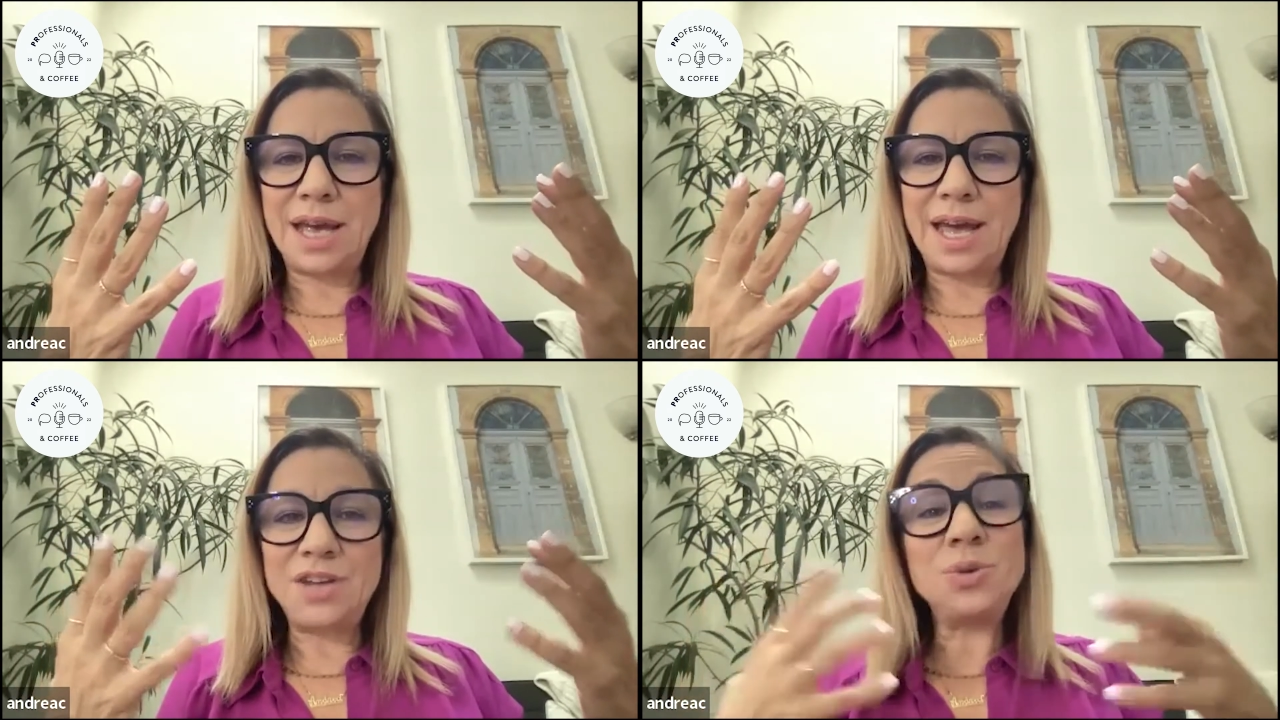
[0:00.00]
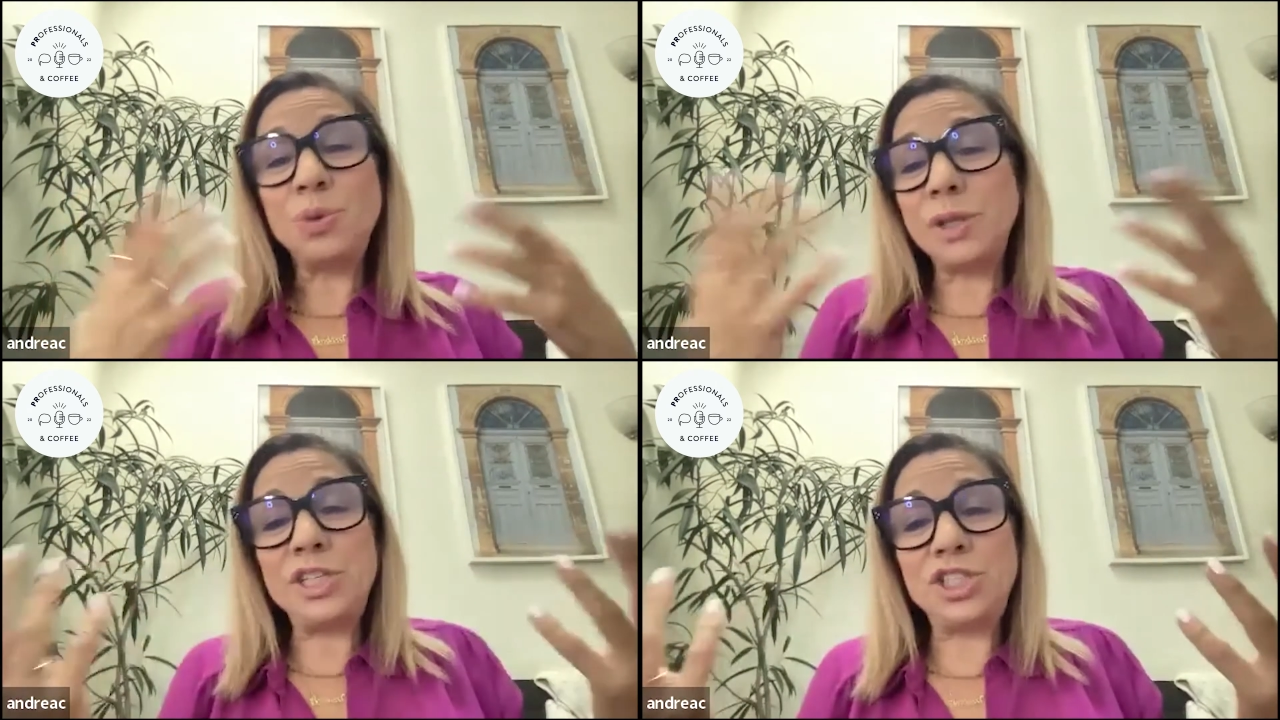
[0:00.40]
you're
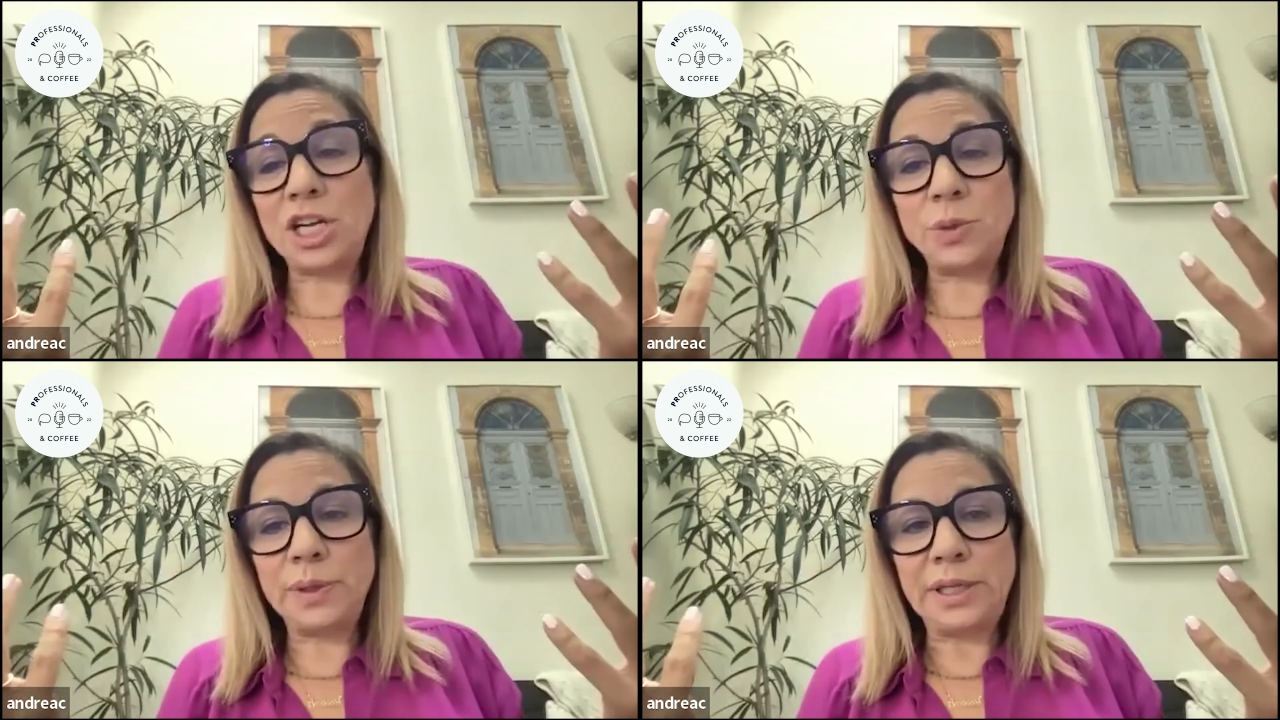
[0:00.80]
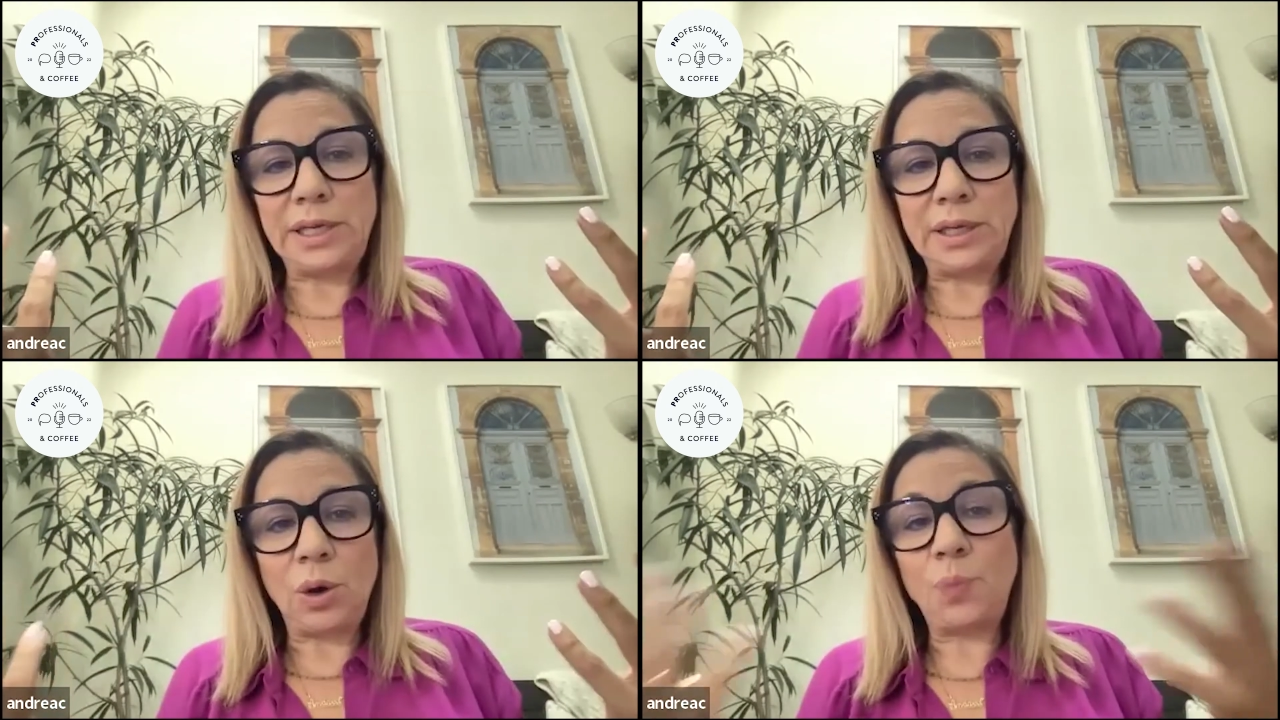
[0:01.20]
really
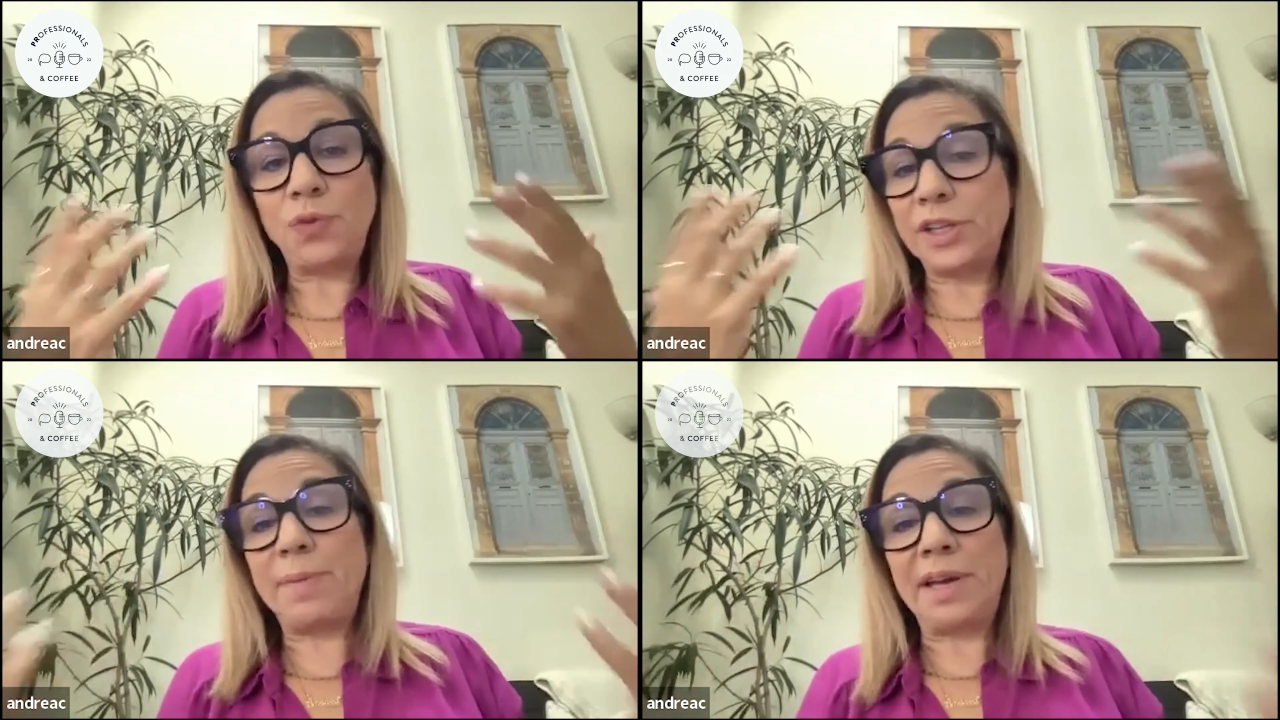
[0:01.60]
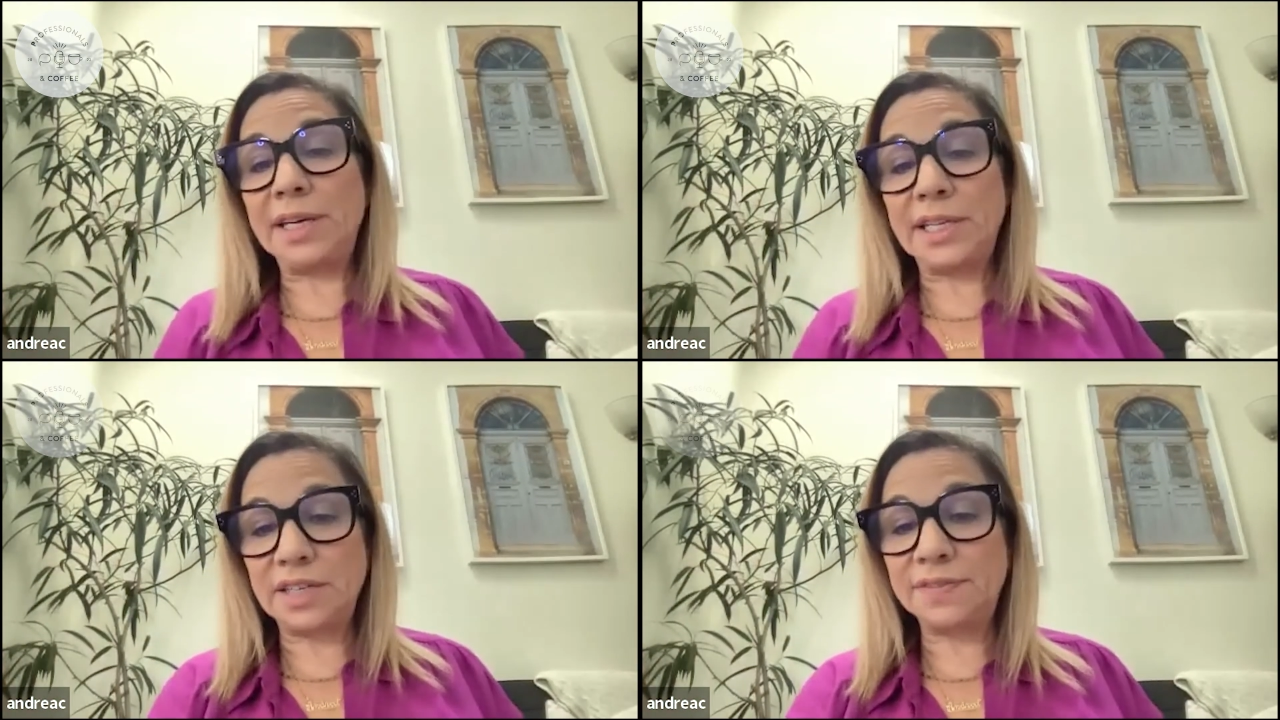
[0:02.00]
genuinely, hopefully
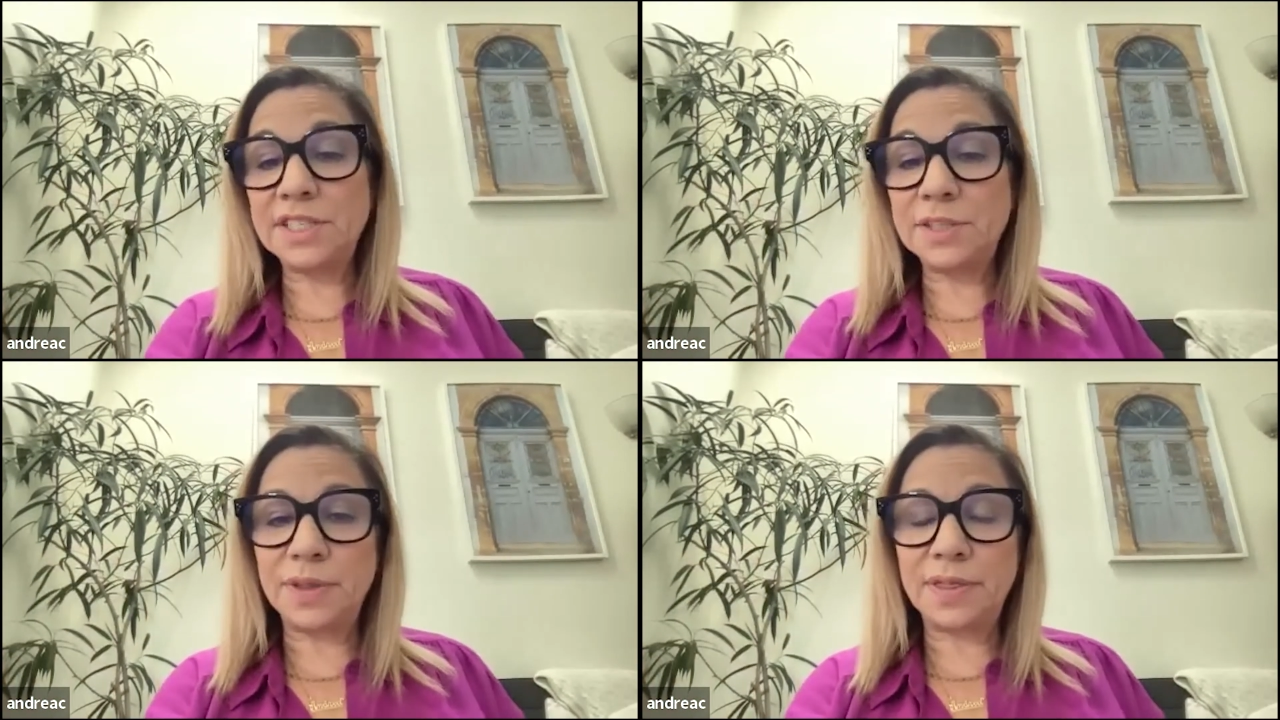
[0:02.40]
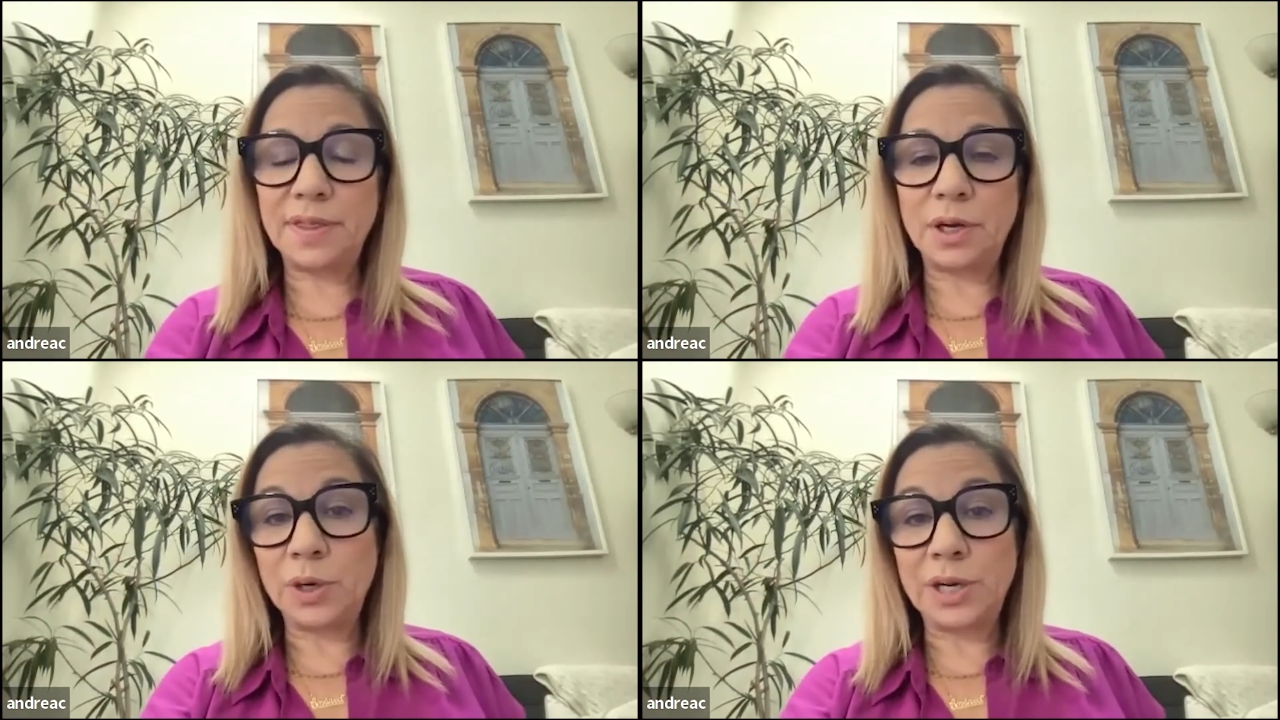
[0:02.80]
making a difference with
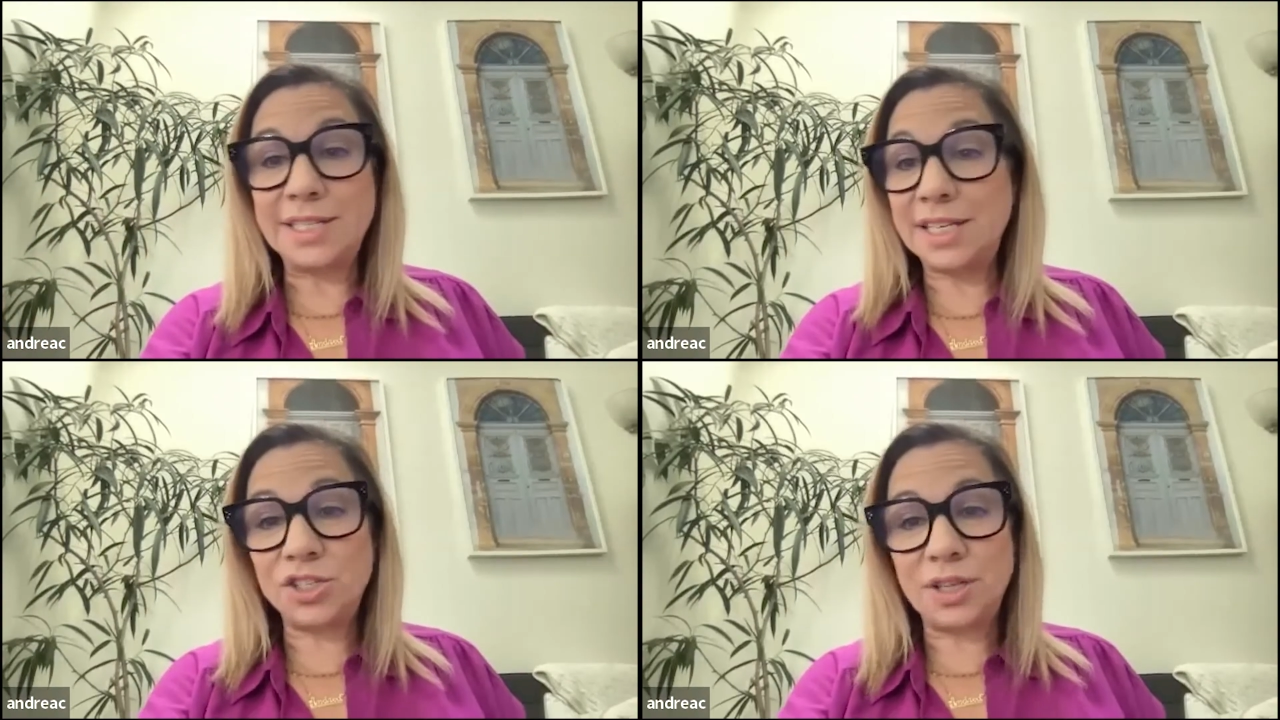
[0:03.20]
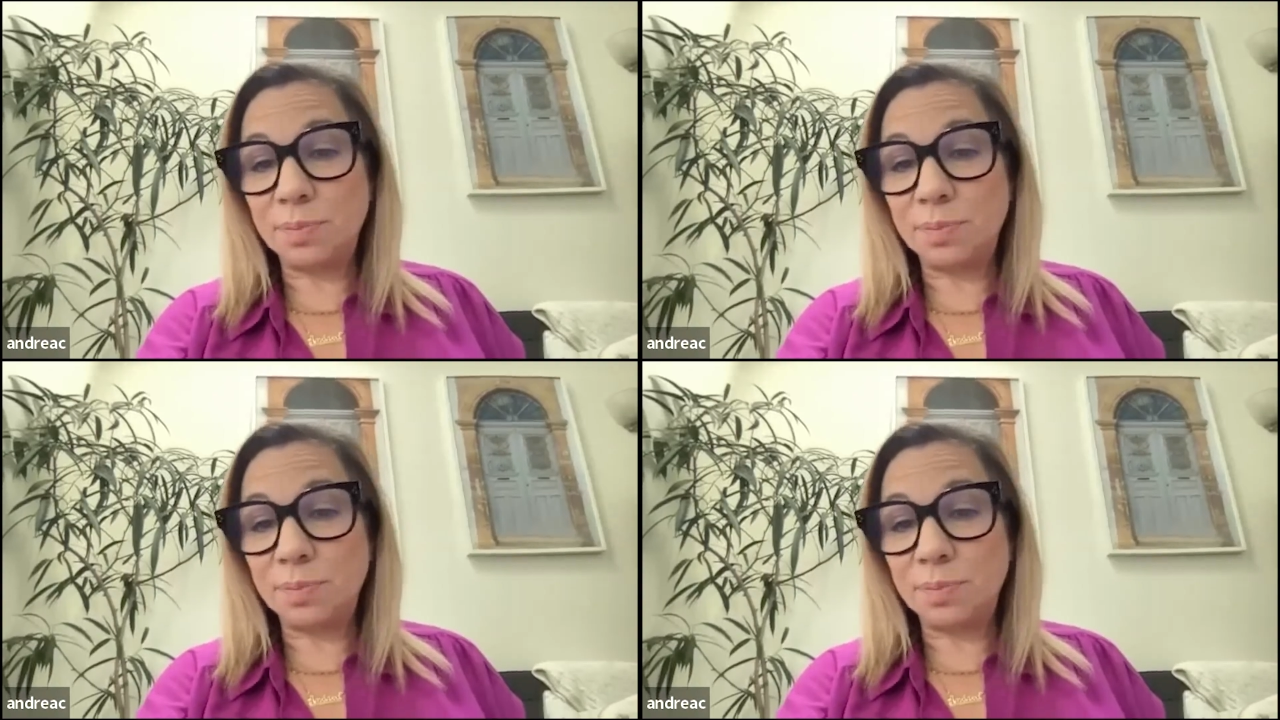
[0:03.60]
an organization that